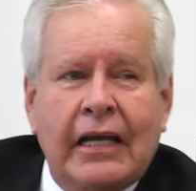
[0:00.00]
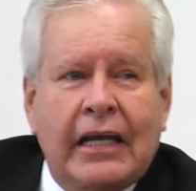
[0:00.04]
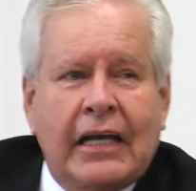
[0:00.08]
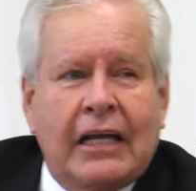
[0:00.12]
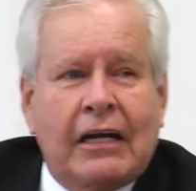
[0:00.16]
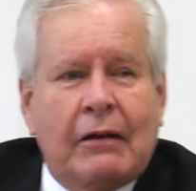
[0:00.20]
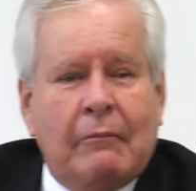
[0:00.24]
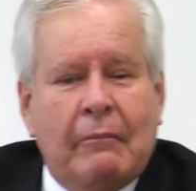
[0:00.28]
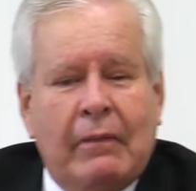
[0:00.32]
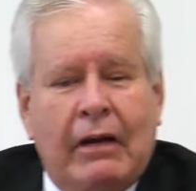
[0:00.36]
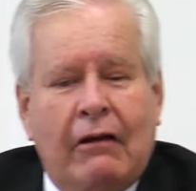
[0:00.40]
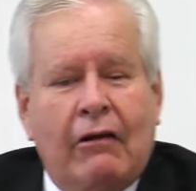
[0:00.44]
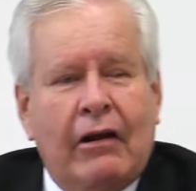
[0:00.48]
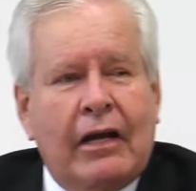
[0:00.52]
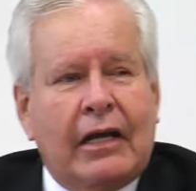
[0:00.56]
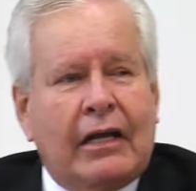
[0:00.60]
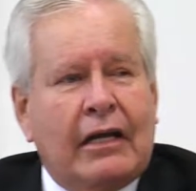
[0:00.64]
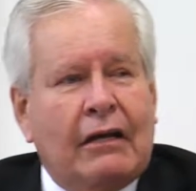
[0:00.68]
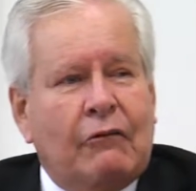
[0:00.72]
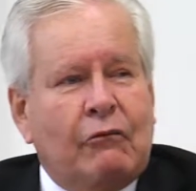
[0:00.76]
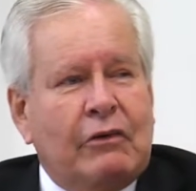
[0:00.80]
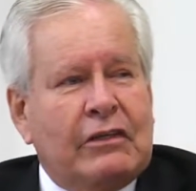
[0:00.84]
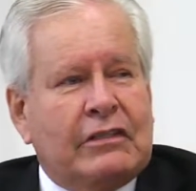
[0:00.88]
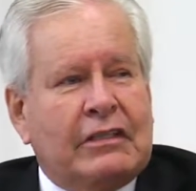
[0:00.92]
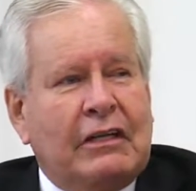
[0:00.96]
In
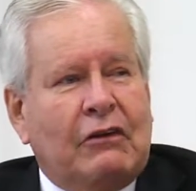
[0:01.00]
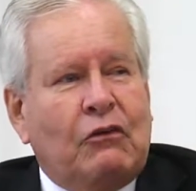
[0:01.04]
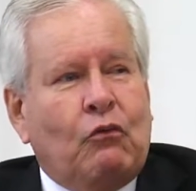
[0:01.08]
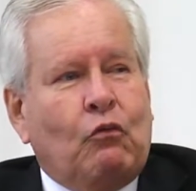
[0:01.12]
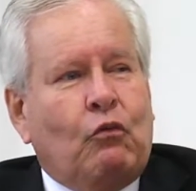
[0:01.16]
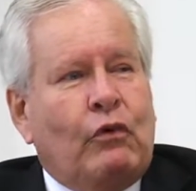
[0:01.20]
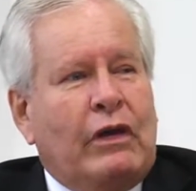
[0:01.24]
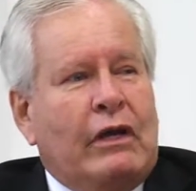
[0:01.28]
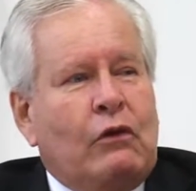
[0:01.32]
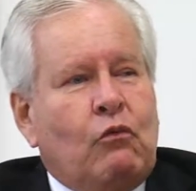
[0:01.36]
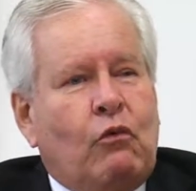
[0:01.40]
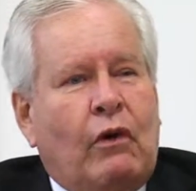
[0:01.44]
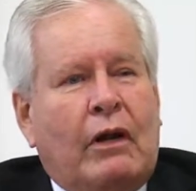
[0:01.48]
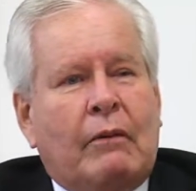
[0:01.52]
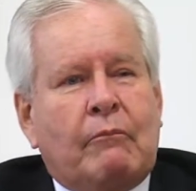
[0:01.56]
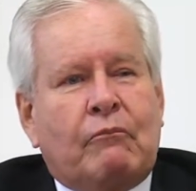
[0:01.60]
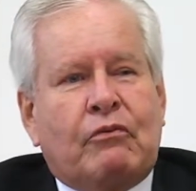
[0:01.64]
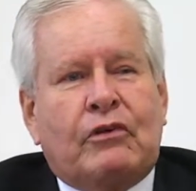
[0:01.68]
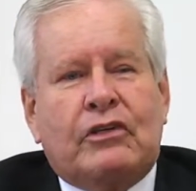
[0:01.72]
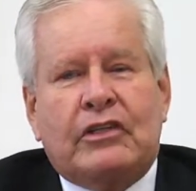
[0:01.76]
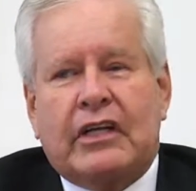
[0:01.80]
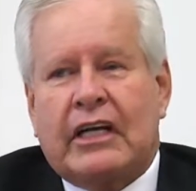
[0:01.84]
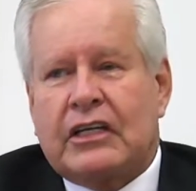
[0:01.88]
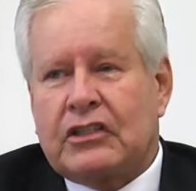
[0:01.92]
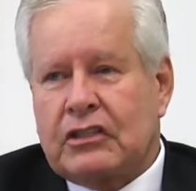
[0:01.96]
America, we said we want
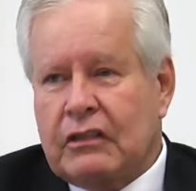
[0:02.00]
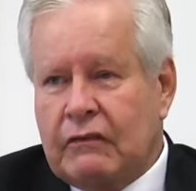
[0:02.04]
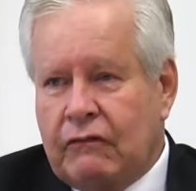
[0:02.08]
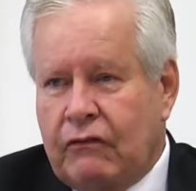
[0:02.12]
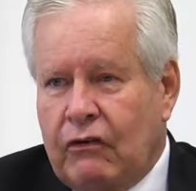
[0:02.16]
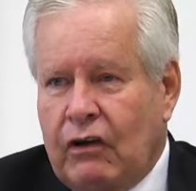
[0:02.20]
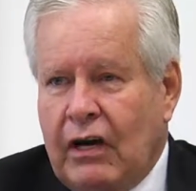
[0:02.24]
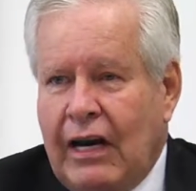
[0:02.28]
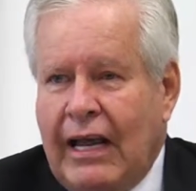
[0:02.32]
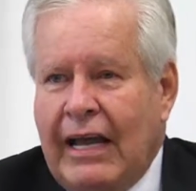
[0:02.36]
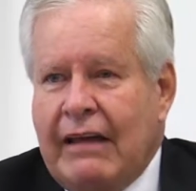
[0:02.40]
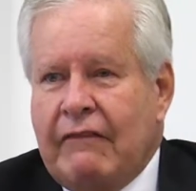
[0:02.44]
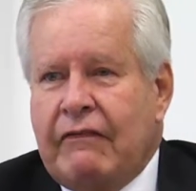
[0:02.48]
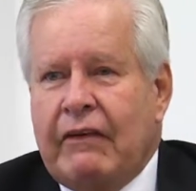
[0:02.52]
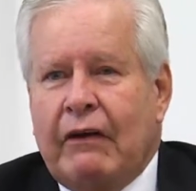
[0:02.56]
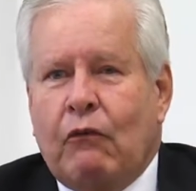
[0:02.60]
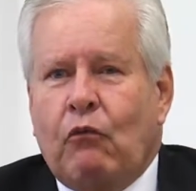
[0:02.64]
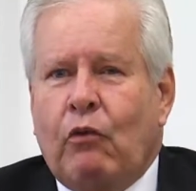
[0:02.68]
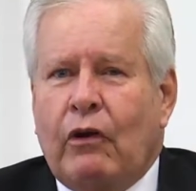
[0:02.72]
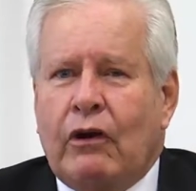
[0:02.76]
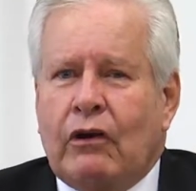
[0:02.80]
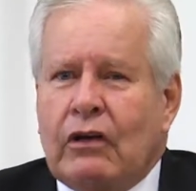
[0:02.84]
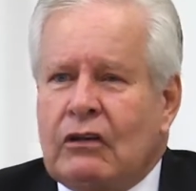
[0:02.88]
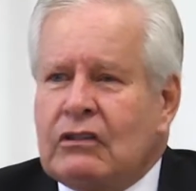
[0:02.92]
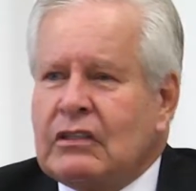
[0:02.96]
protection for life, and
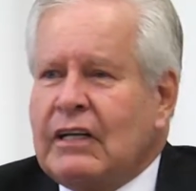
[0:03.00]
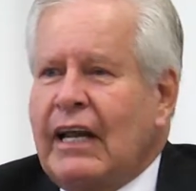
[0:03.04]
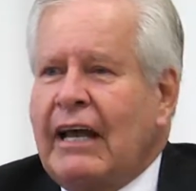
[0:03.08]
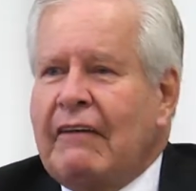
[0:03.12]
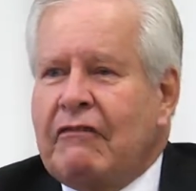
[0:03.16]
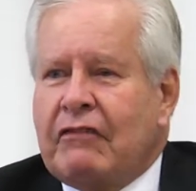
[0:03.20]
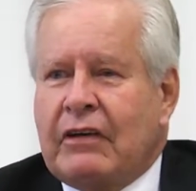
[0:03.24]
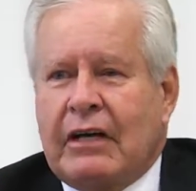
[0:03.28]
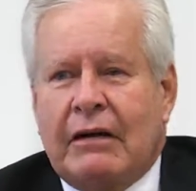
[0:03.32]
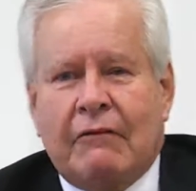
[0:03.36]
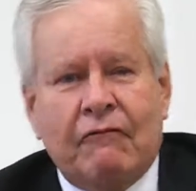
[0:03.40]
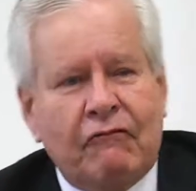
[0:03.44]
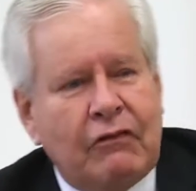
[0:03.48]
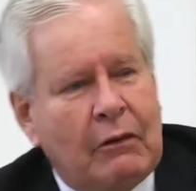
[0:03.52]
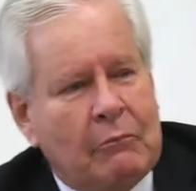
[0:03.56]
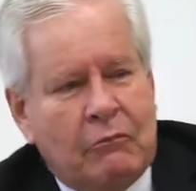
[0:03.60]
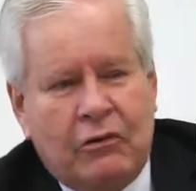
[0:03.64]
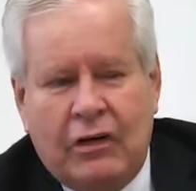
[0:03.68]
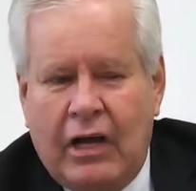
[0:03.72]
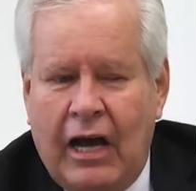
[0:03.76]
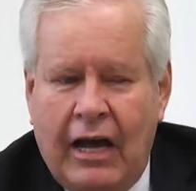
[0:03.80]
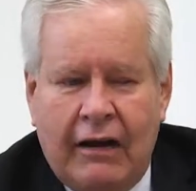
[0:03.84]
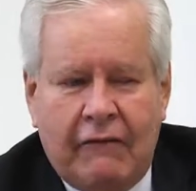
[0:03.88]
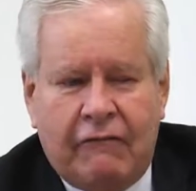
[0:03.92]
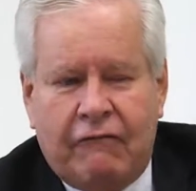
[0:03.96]
where does life come
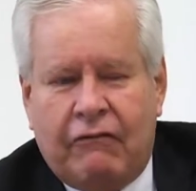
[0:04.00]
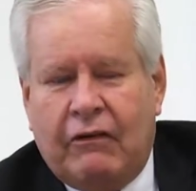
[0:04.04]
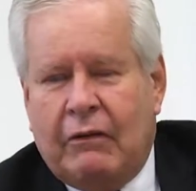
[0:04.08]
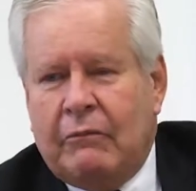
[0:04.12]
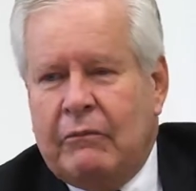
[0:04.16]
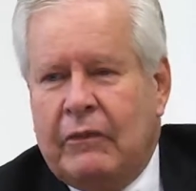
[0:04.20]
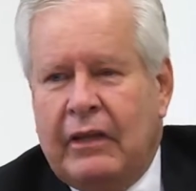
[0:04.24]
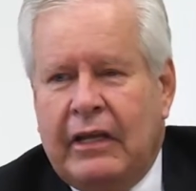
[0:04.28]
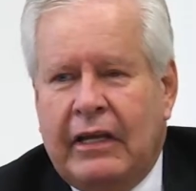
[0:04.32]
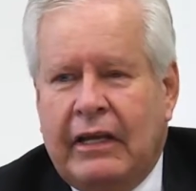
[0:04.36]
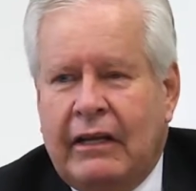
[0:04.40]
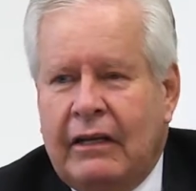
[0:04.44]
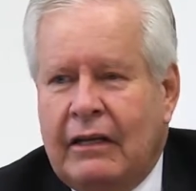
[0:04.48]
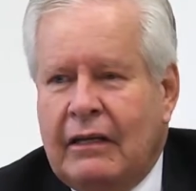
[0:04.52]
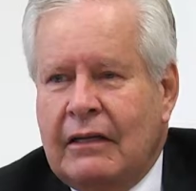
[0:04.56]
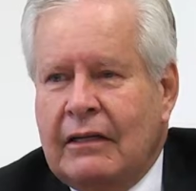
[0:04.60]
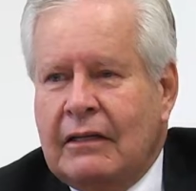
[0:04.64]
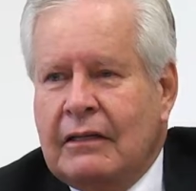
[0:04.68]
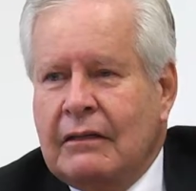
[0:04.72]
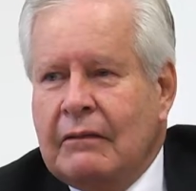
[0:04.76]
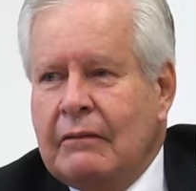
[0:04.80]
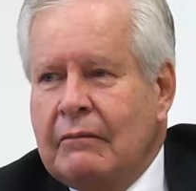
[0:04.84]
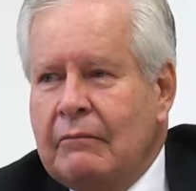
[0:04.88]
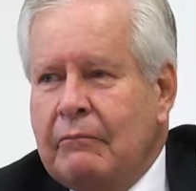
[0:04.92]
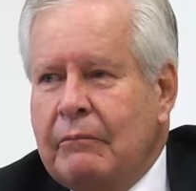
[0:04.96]
from? Not from the
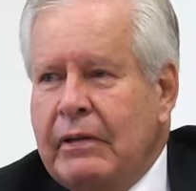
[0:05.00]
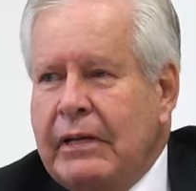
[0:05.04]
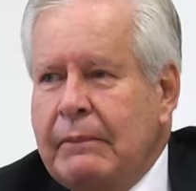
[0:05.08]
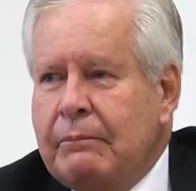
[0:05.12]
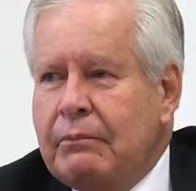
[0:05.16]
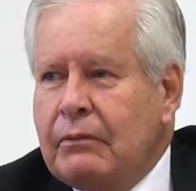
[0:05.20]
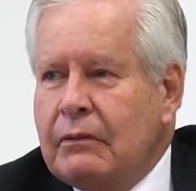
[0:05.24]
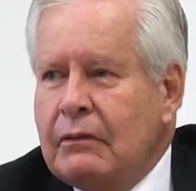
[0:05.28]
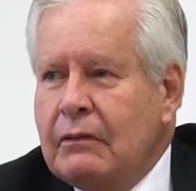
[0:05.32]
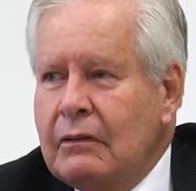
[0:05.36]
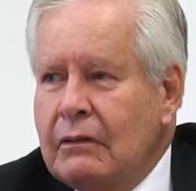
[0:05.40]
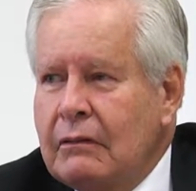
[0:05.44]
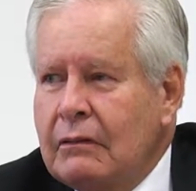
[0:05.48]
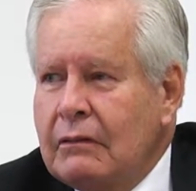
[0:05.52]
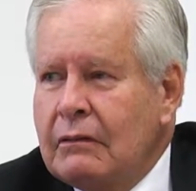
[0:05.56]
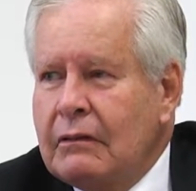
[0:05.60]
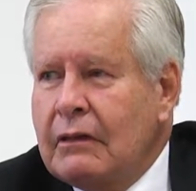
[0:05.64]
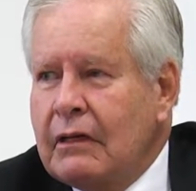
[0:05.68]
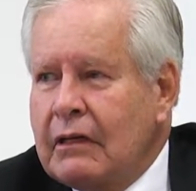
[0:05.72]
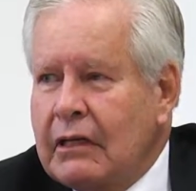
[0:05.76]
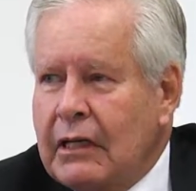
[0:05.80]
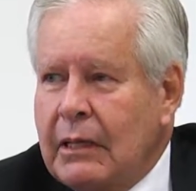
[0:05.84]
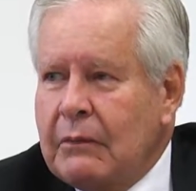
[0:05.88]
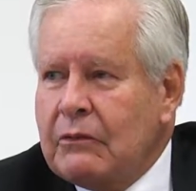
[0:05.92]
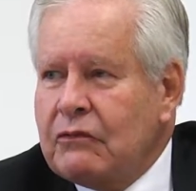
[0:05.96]
people,
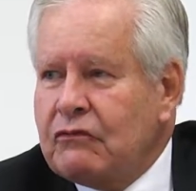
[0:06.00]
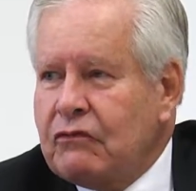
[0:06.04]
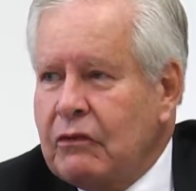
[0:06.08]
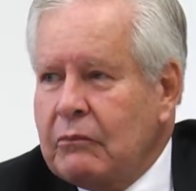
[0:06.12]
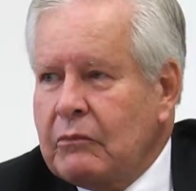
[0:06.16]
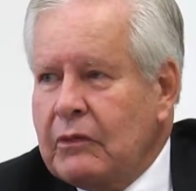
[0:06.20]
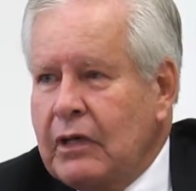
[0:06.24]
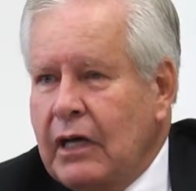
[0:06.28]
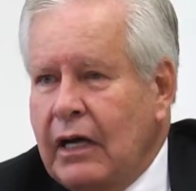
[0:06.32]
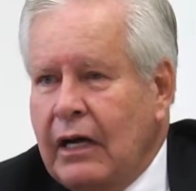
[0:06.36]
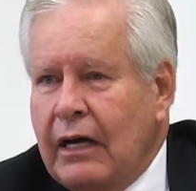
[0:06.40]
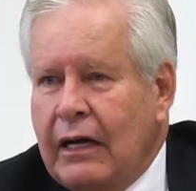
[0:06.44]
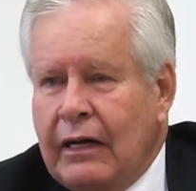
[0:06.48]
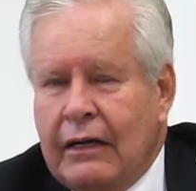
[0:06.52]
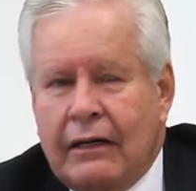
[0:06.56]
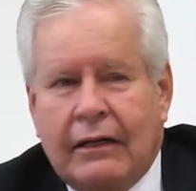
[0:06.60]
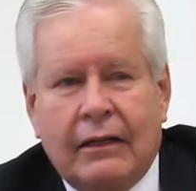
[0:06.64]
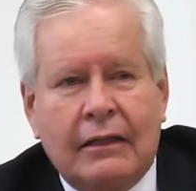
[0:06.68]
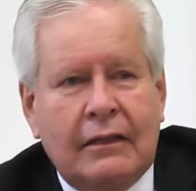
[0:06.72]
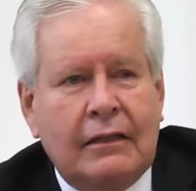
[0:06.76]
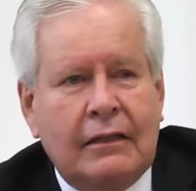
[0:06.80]
it comes from God.